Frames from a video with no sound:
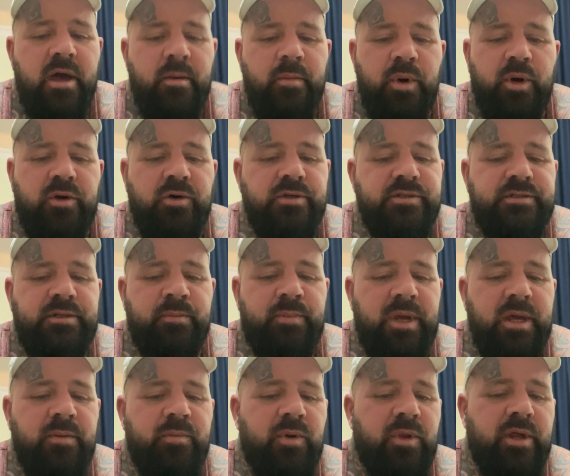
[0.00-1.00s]
because the
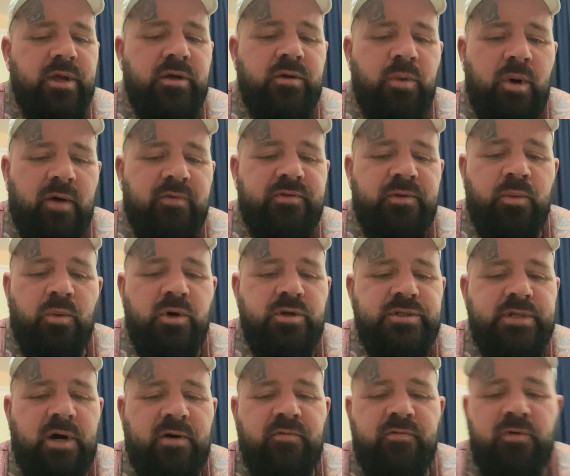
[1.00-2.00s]
people that you have to
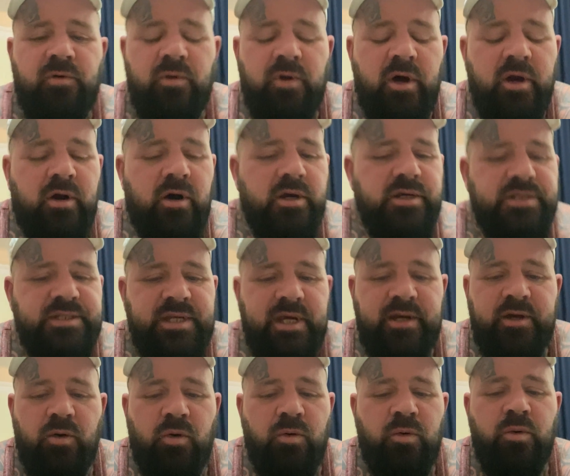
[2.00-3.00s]
watch out for, like I
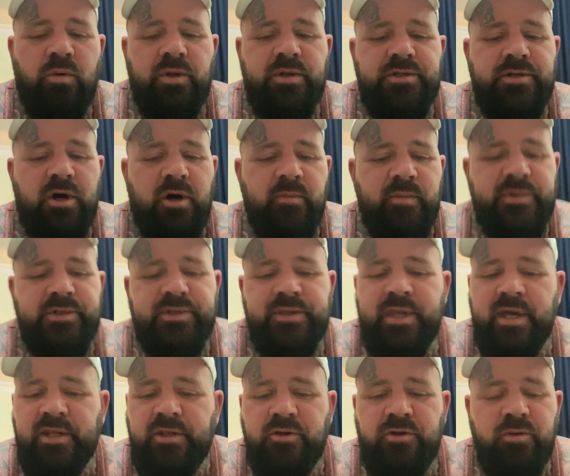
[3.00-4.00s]
say all the time,
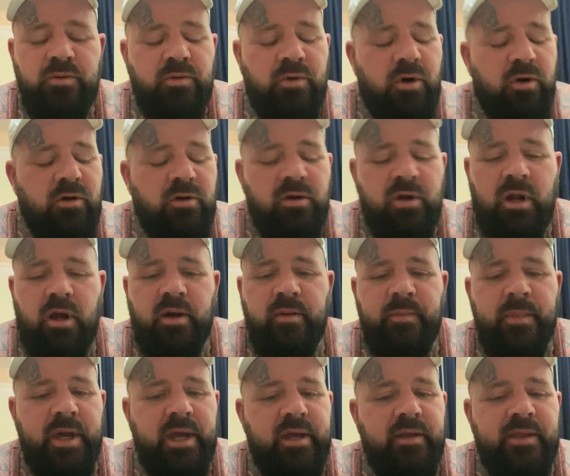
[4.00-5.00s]
they do not look like
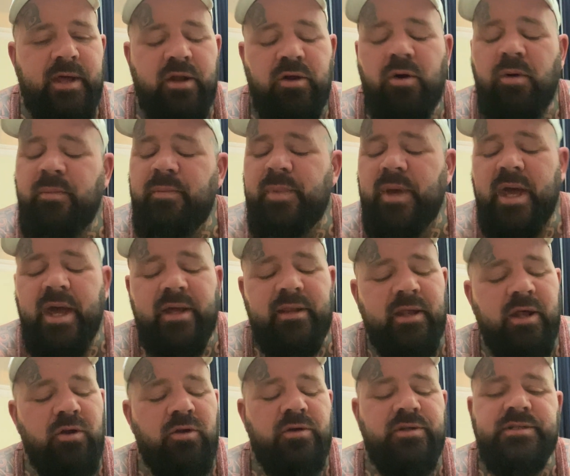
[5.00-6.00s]
me. They're not big,
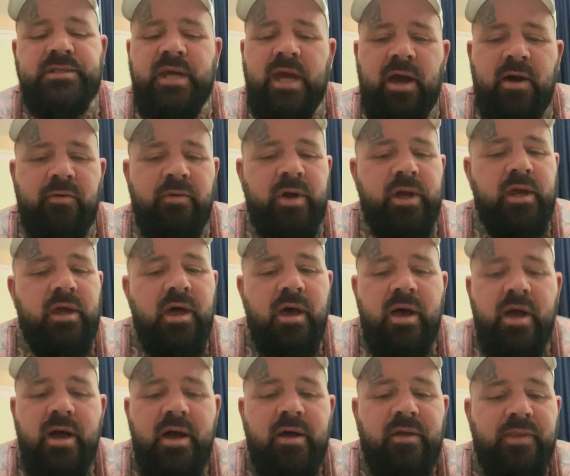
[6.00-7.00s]
they're not scary,
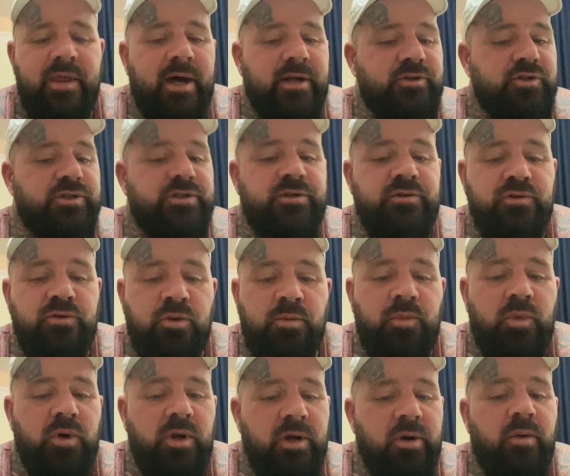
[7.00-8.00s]
they're just
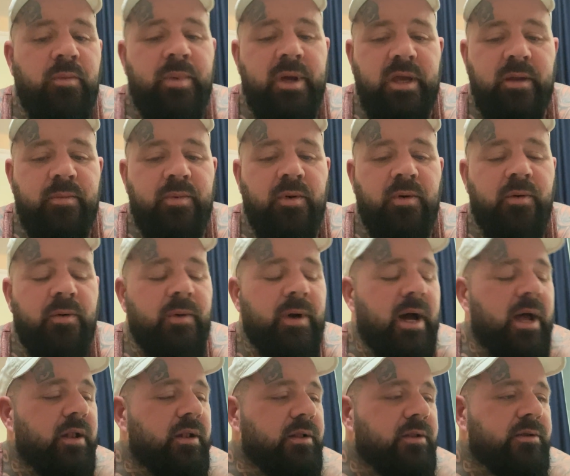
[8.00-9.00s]
normal little people,
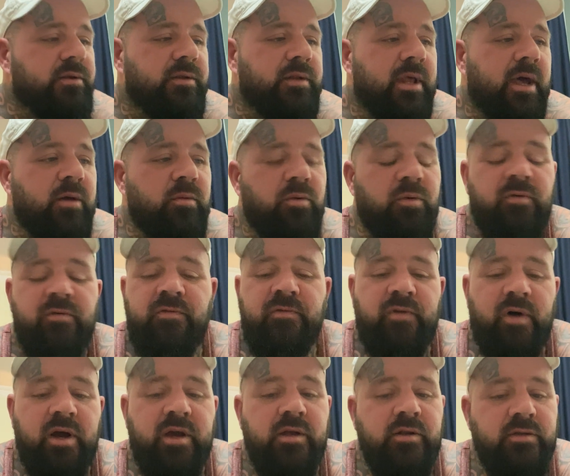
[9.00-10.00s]
and they will
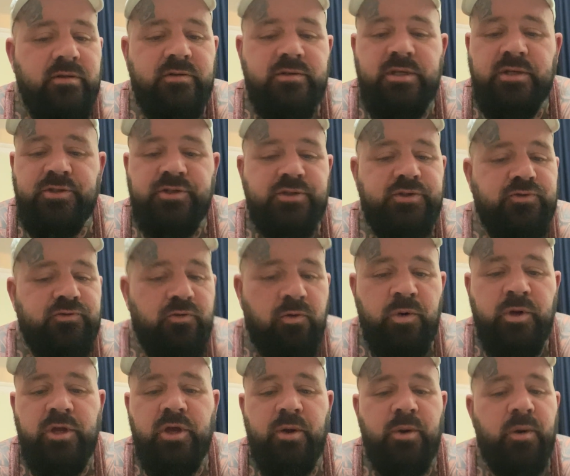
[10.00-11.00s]
fucking
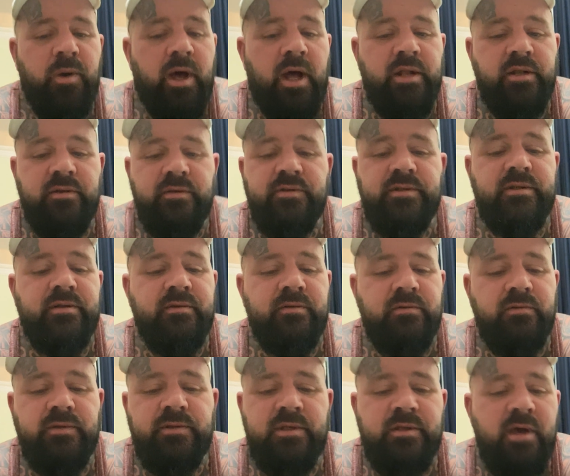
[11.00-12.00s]
destroy you and
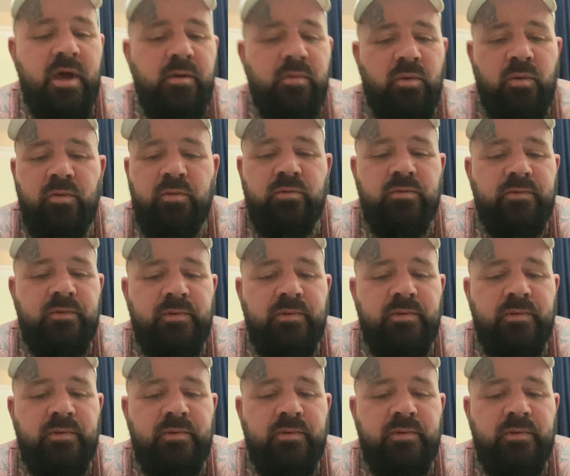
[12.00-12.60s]
they will